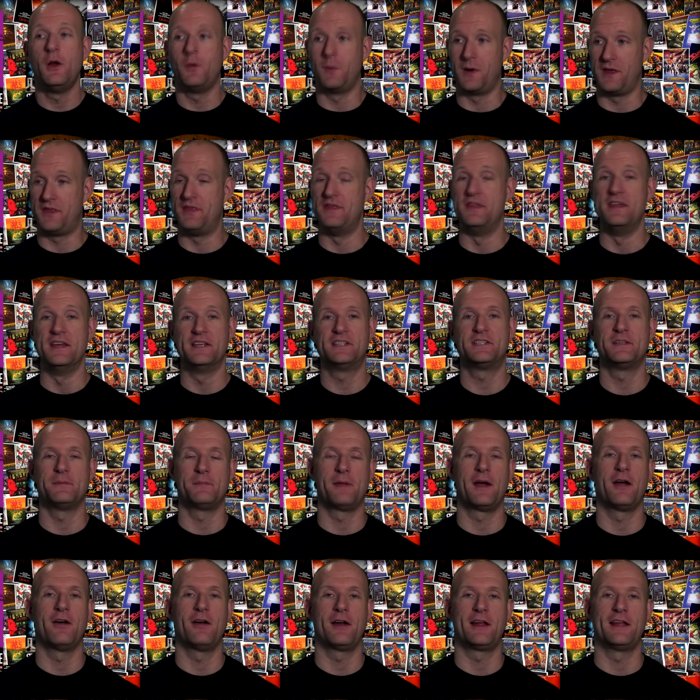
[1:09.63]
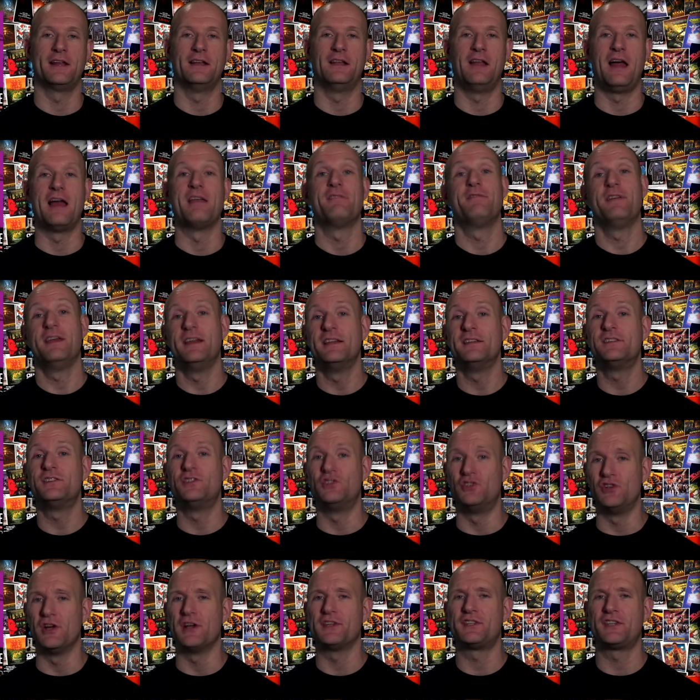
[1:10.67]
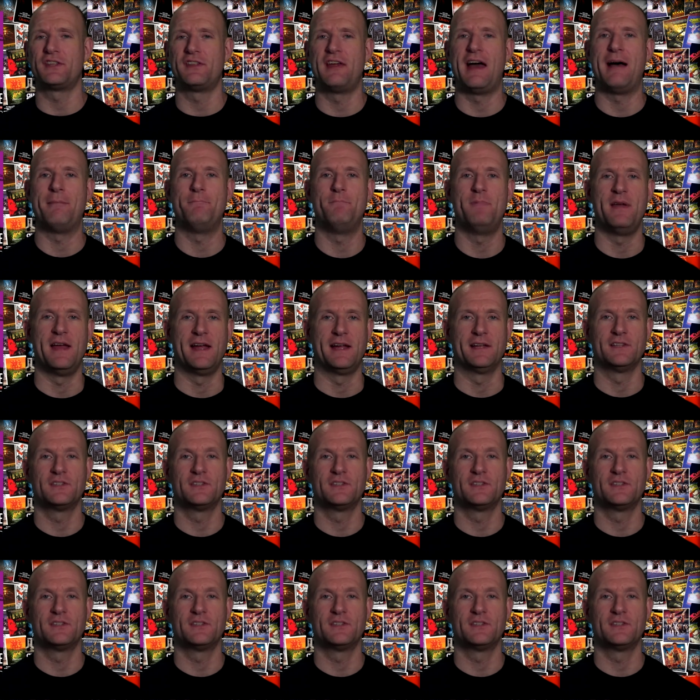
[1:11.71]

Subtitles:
with This American Life. It is just that big.